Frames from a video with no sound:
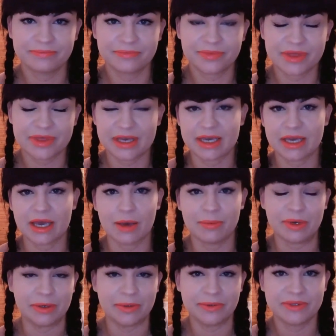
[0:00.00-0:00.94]
the
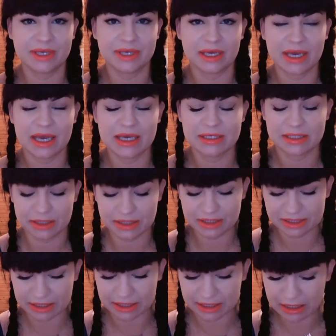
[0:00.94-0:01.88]
abuse, I guess you could
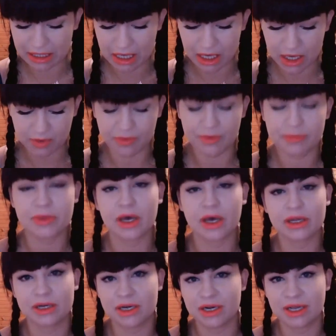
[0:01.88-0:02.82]
say, from the
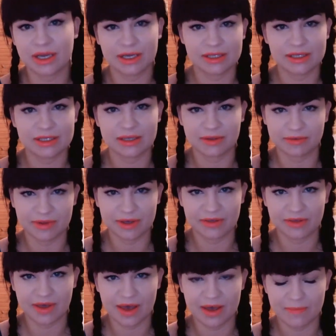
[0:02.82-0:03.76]
auditing and stuff like
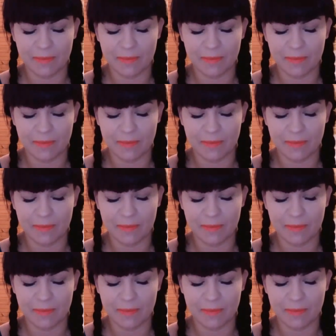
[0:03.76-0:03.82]
that.